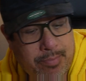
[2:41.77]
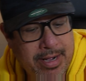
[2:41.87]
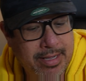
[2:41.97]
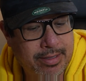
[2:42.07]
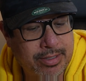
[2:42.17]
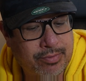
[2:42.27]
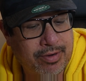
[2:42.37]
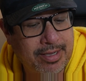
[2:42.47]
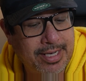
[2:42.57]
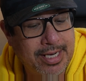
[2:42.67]
But there's
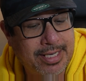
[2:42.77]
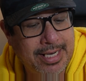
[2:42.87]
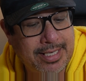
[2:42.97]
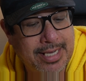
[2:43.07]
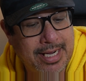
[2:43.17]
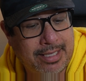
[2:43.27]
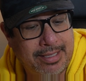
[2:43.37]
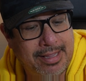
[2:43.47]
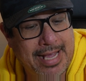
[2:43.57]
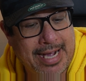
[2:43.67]
really good detail
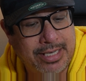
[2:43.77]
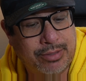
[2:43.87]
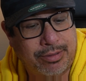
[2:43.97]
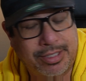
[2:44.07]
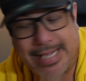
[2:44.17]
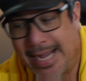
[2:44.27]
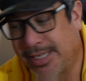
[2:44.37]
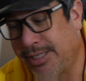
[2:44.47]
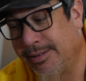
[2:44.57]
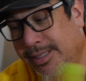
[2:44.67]
in the actual
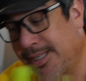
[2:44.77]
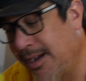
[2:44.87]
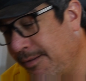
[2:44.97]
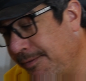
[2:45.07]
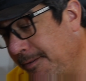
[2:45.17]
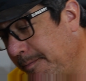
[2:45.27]
statue itself.